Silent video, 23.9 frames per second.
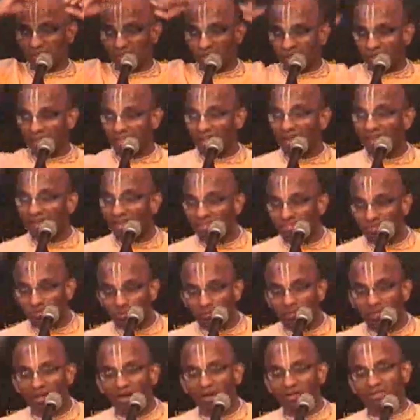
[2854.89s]
And that has to
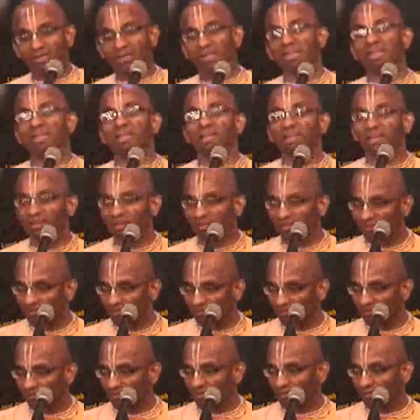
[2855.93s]
be attained.
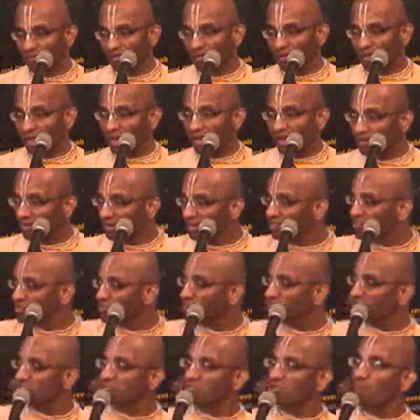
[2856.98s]
And
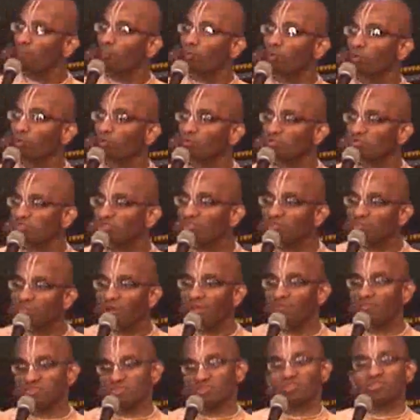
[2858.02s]
religion is the process
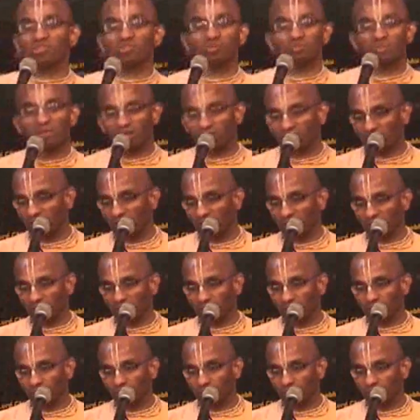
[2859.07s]
by which it is to be attained.
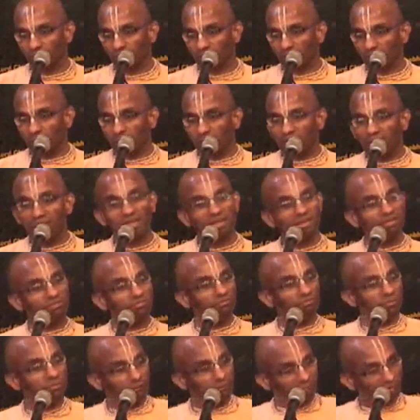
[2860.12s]

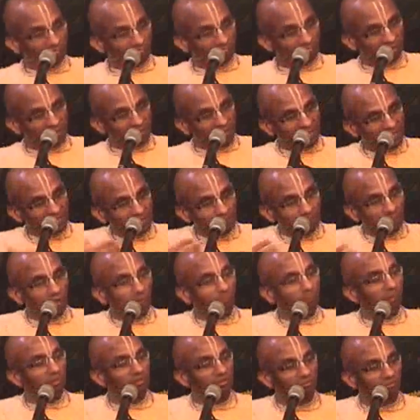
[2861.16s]
If people forget the
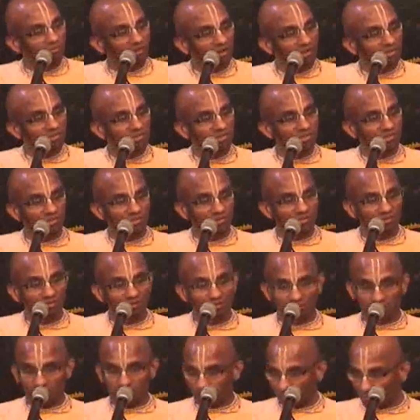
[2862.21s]
purpose of religion
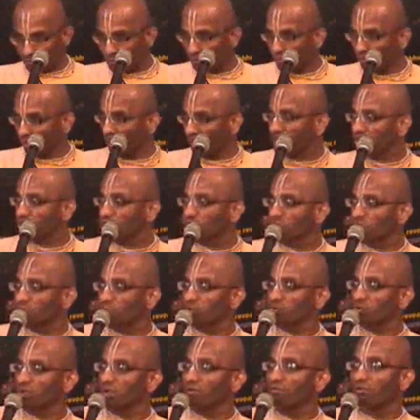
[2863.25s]
to rise to a
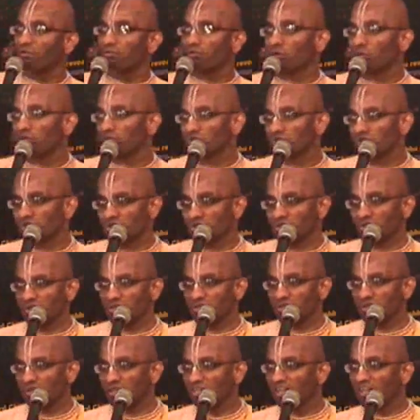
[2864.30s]
spiritual level of
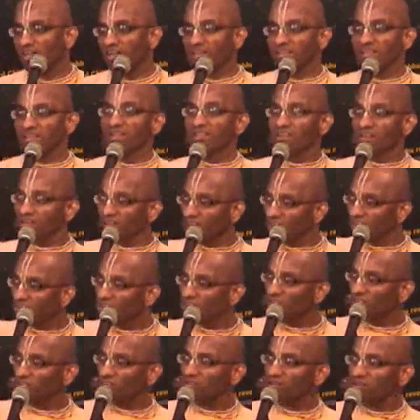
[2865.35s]
consciousness, then
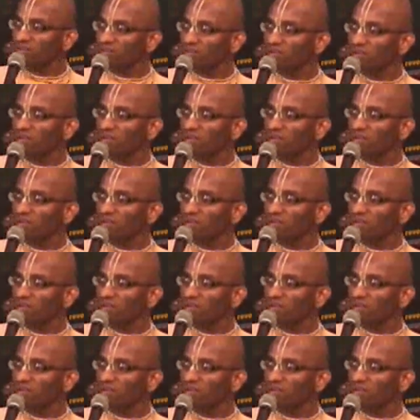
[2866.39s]
religion